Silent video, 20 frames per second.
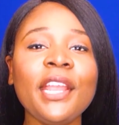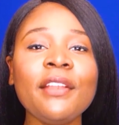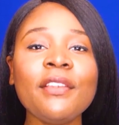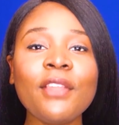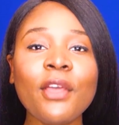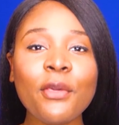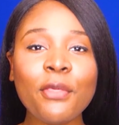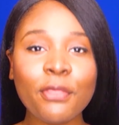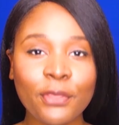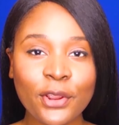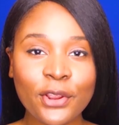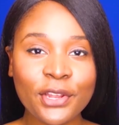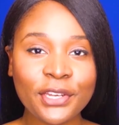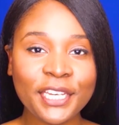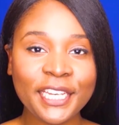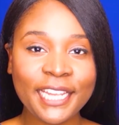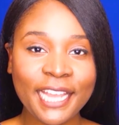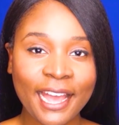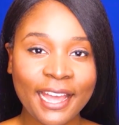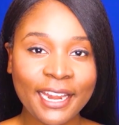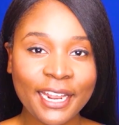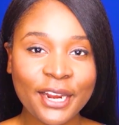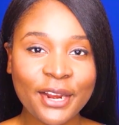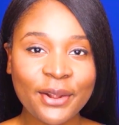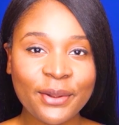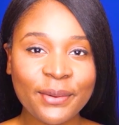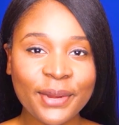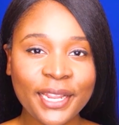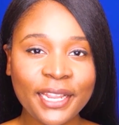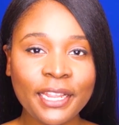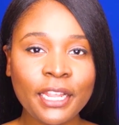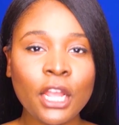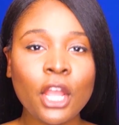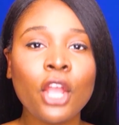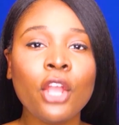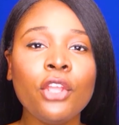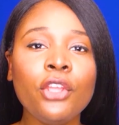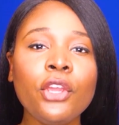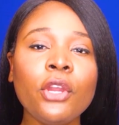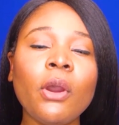So in the third
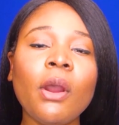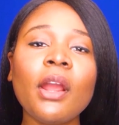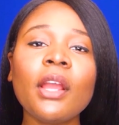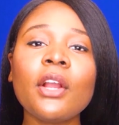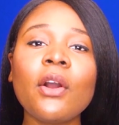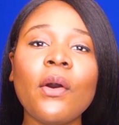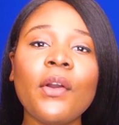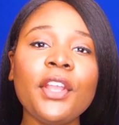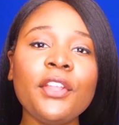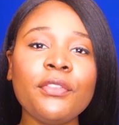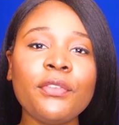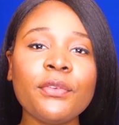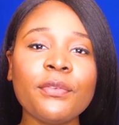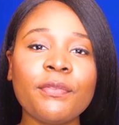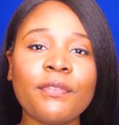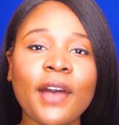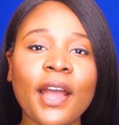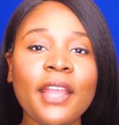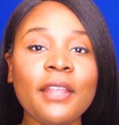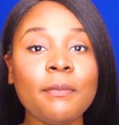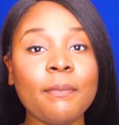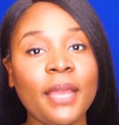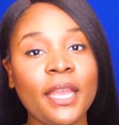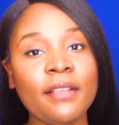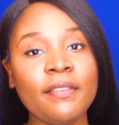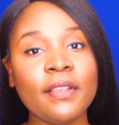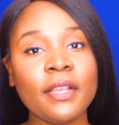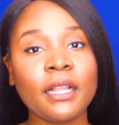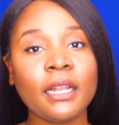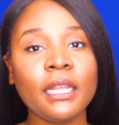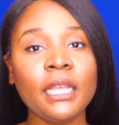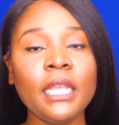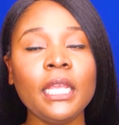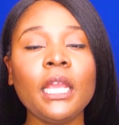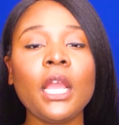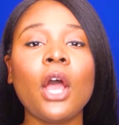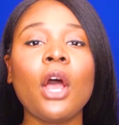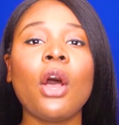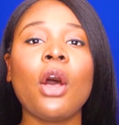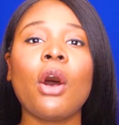category, you are going to find
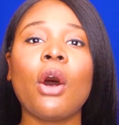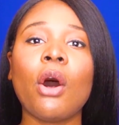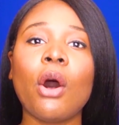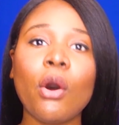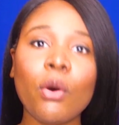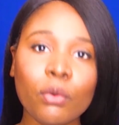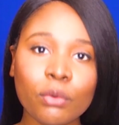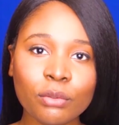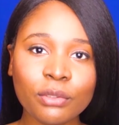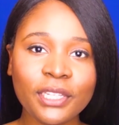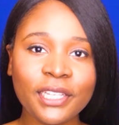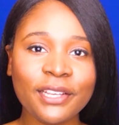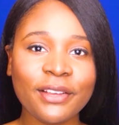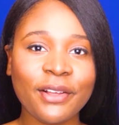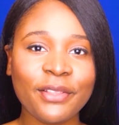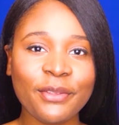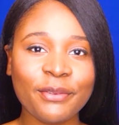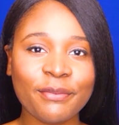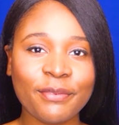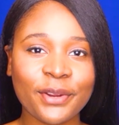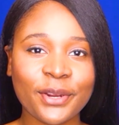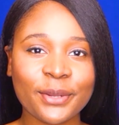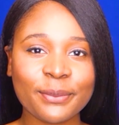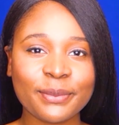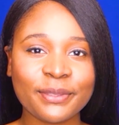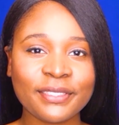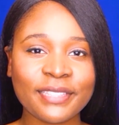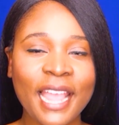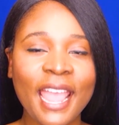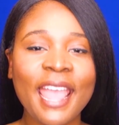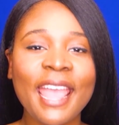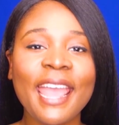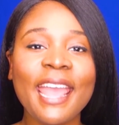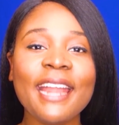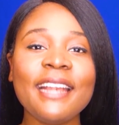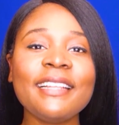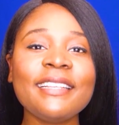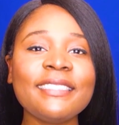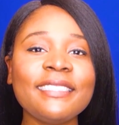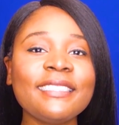basically all the other verbs.
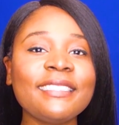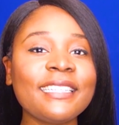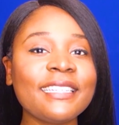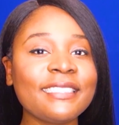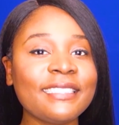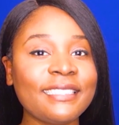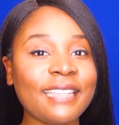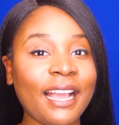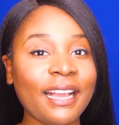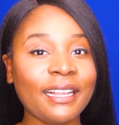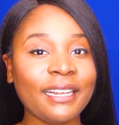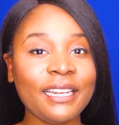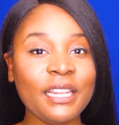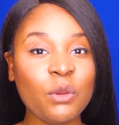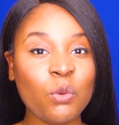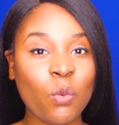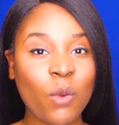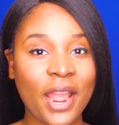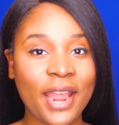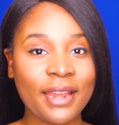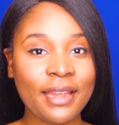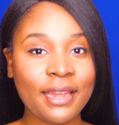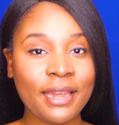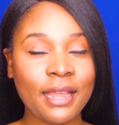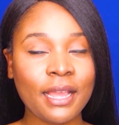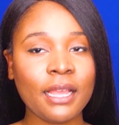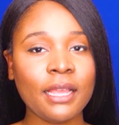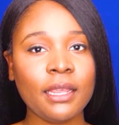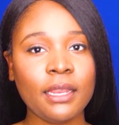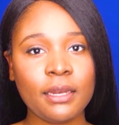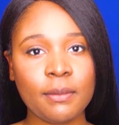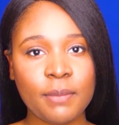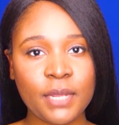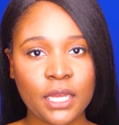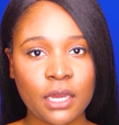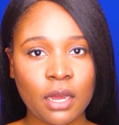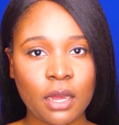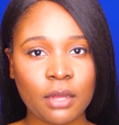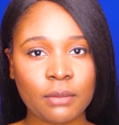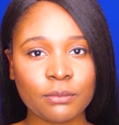And this is exactly when
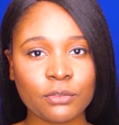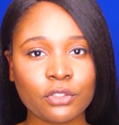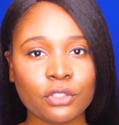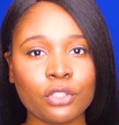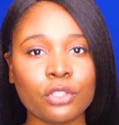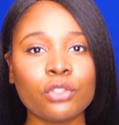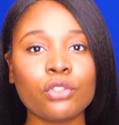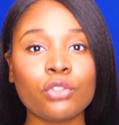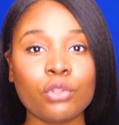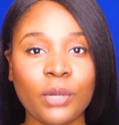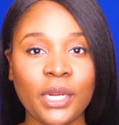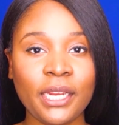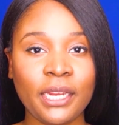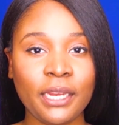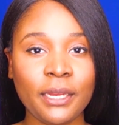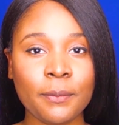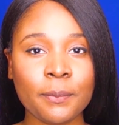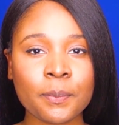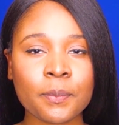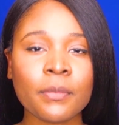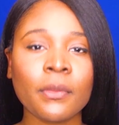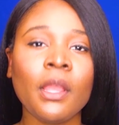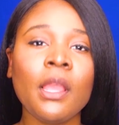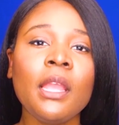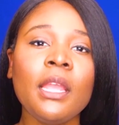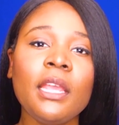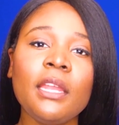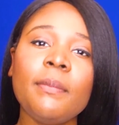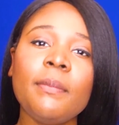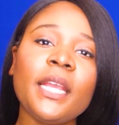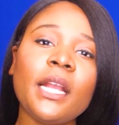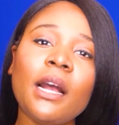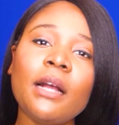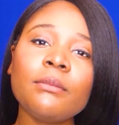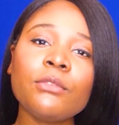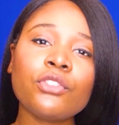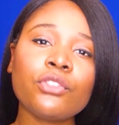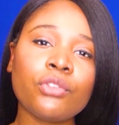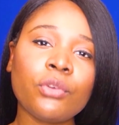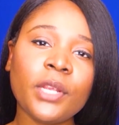it becomes tricky.
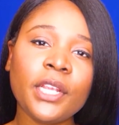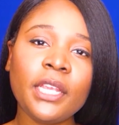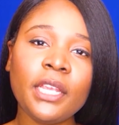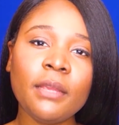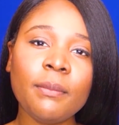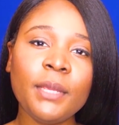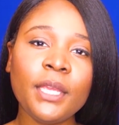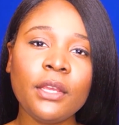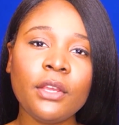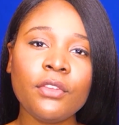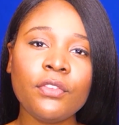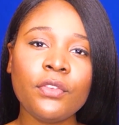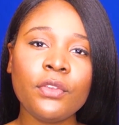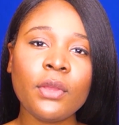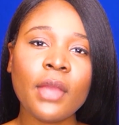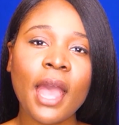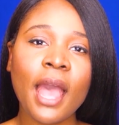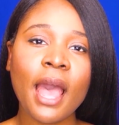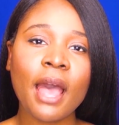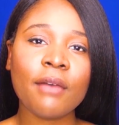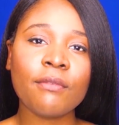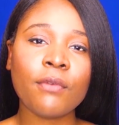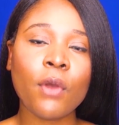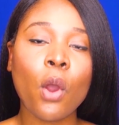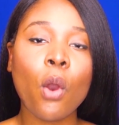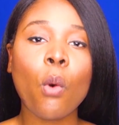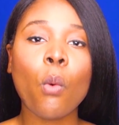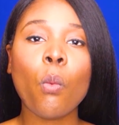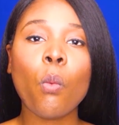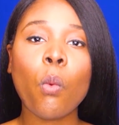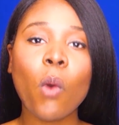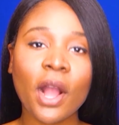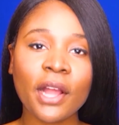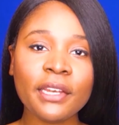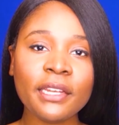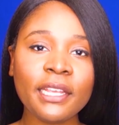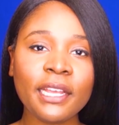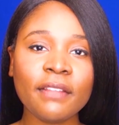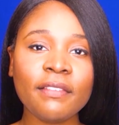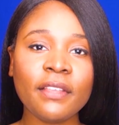It becomes tricky because you have
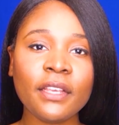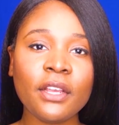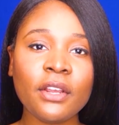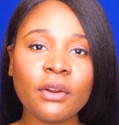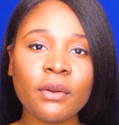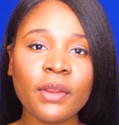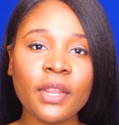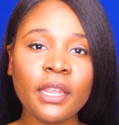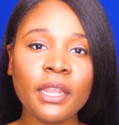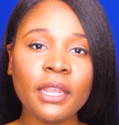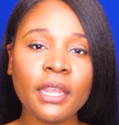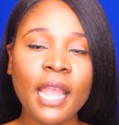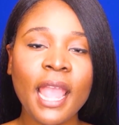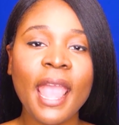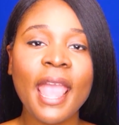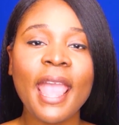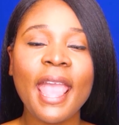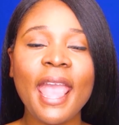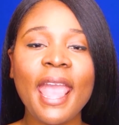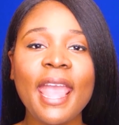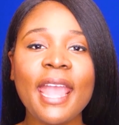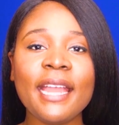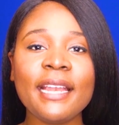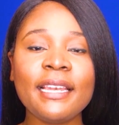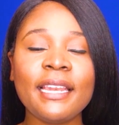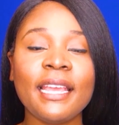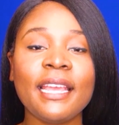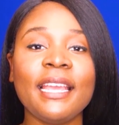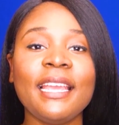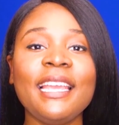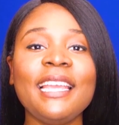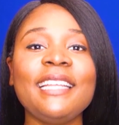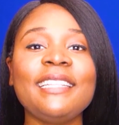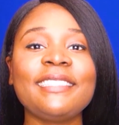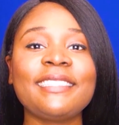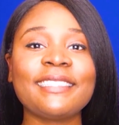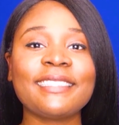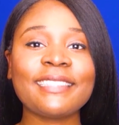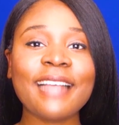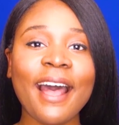one category and
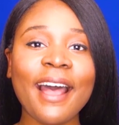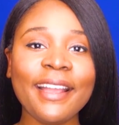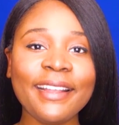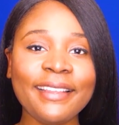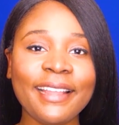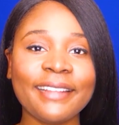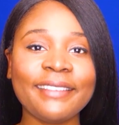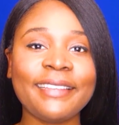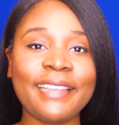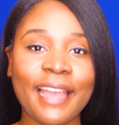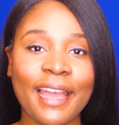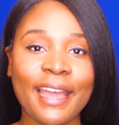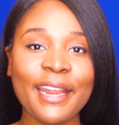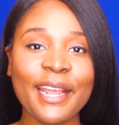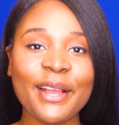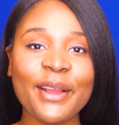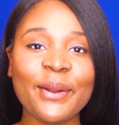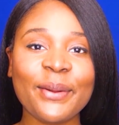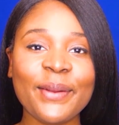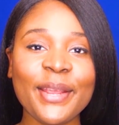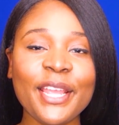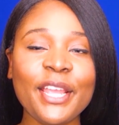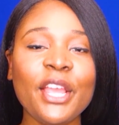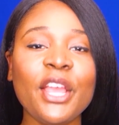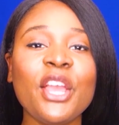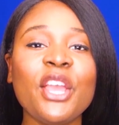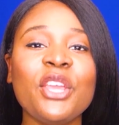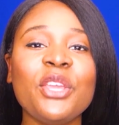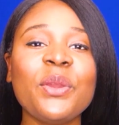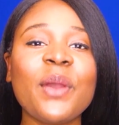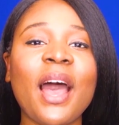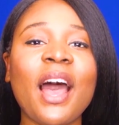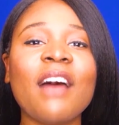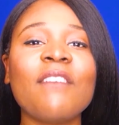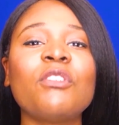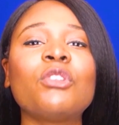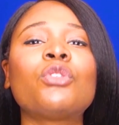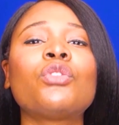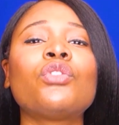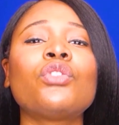inside that category,
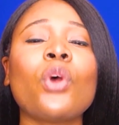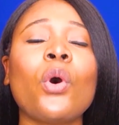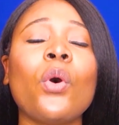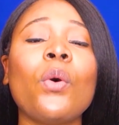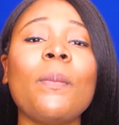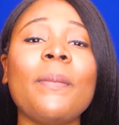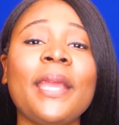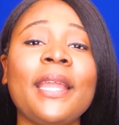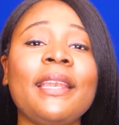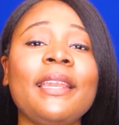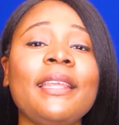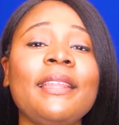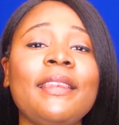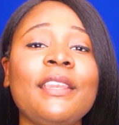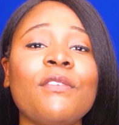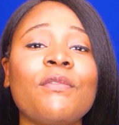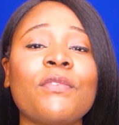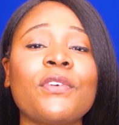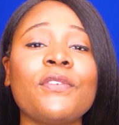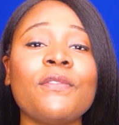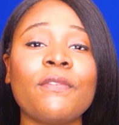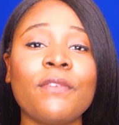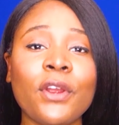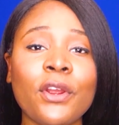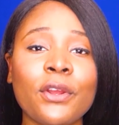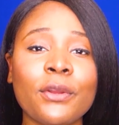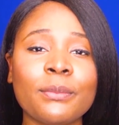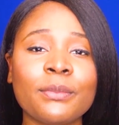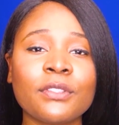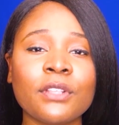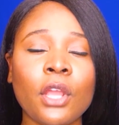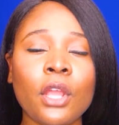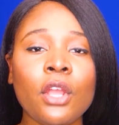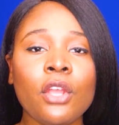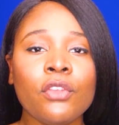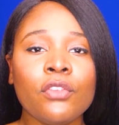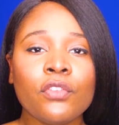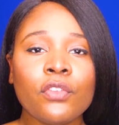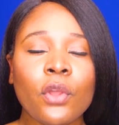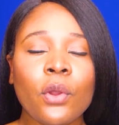you have so many different
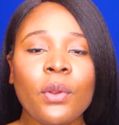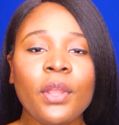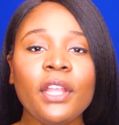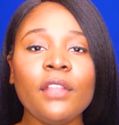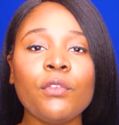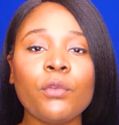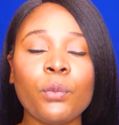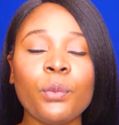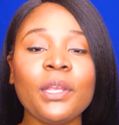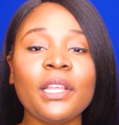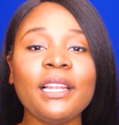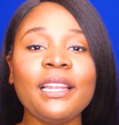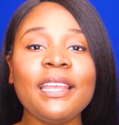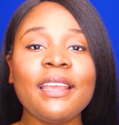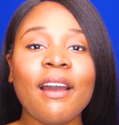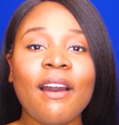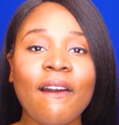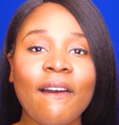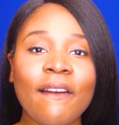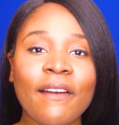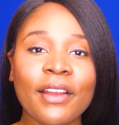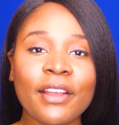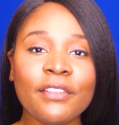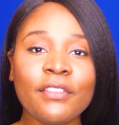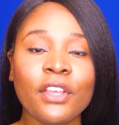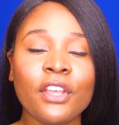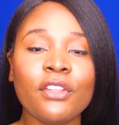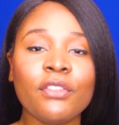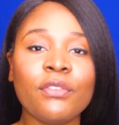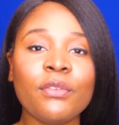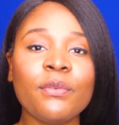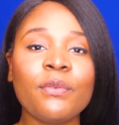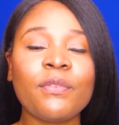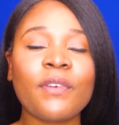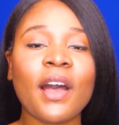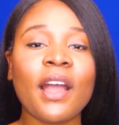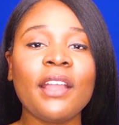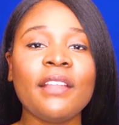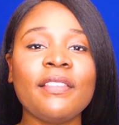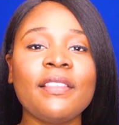verbs. So it's really hard
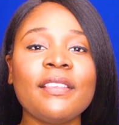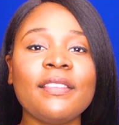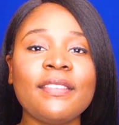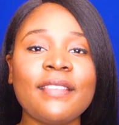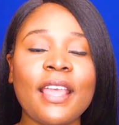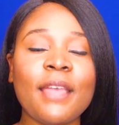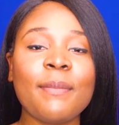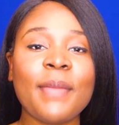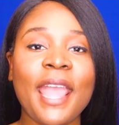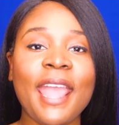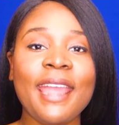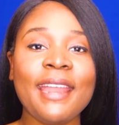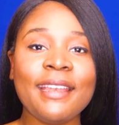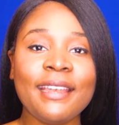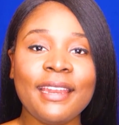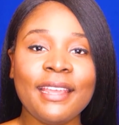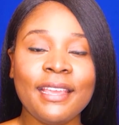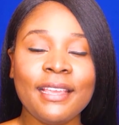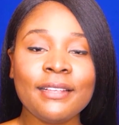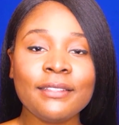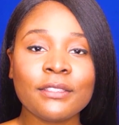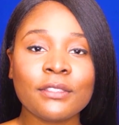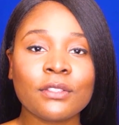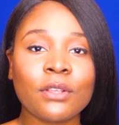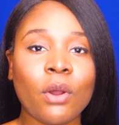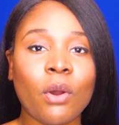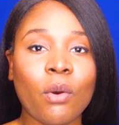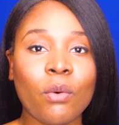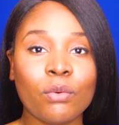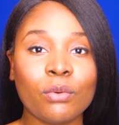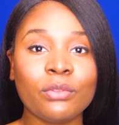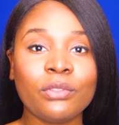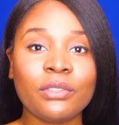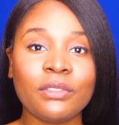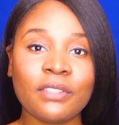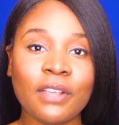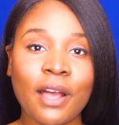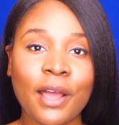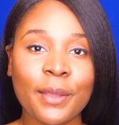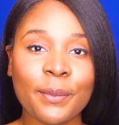to find the same endings
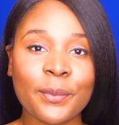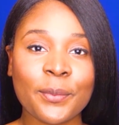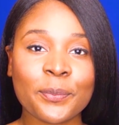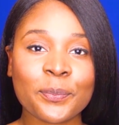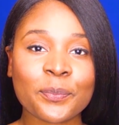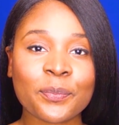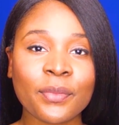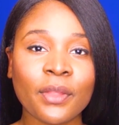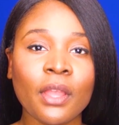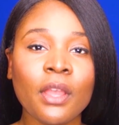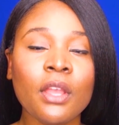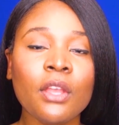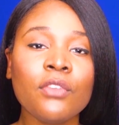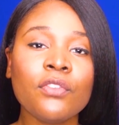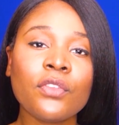all the time.